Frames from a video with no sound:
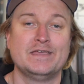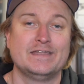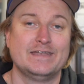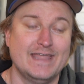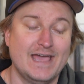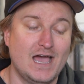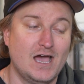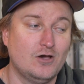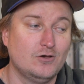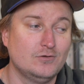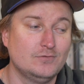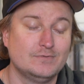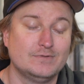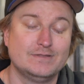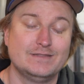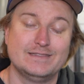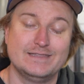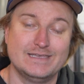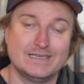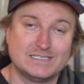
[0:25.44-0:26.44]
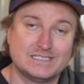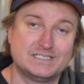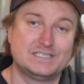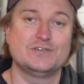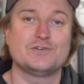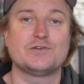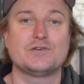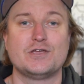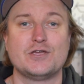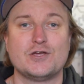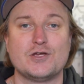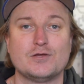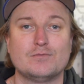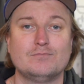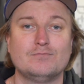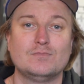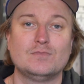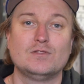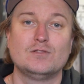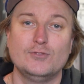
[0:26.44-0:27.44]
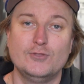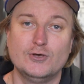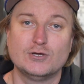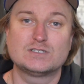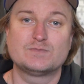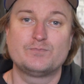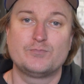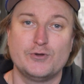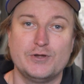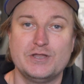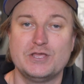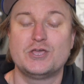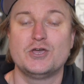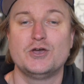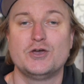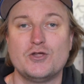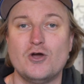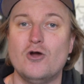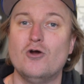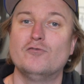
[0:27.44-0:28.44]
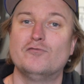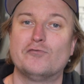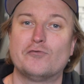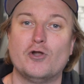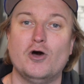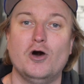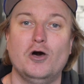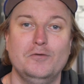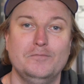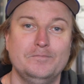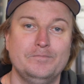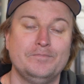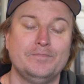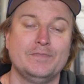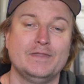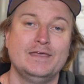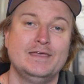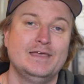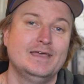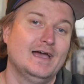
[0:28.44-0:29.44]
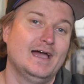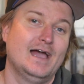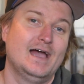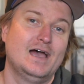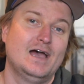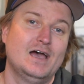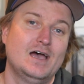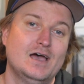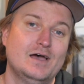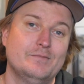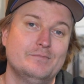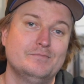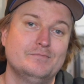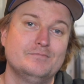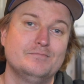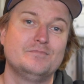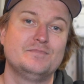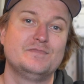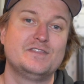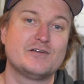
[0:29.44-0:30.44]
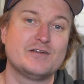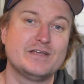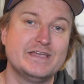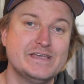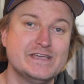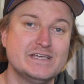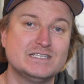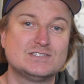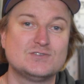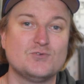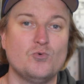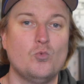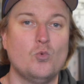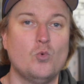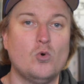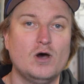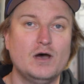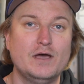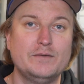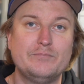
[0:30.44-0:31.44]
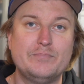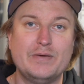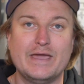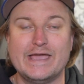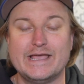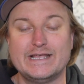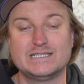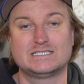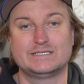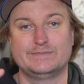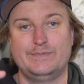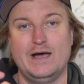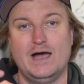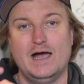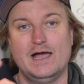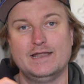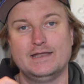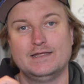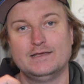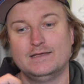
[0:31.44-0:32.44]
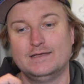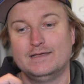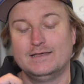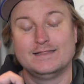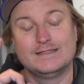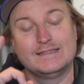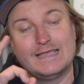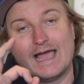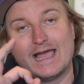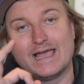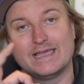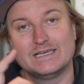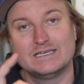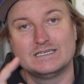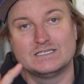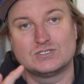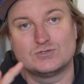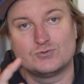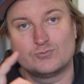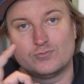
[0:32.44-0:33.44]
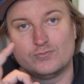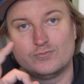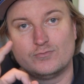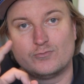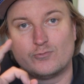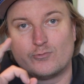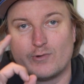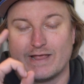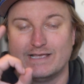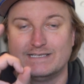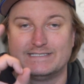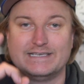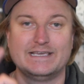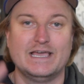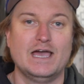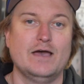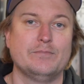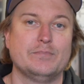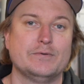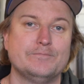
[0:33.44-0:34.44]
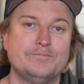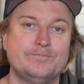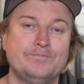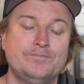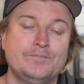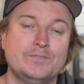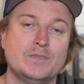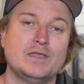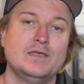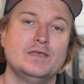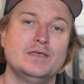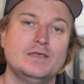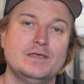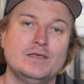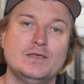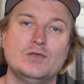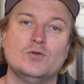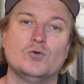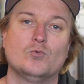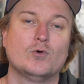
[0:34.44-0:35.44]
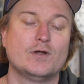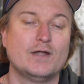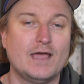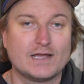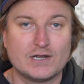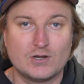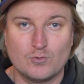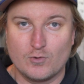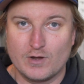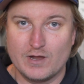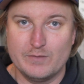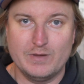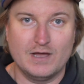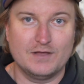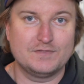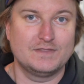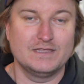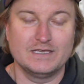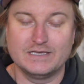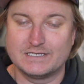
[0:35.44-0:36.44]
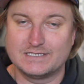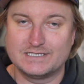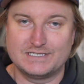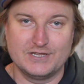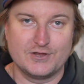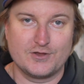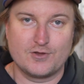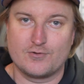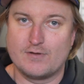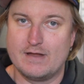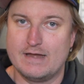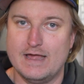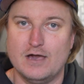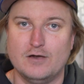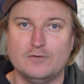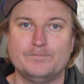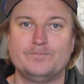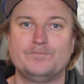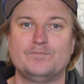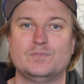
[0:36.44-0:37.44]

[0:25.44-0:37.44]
Now, the exterior looks pretty good overall. There is one paint spot that is raising up. We're not gonna worry about the exterior right now.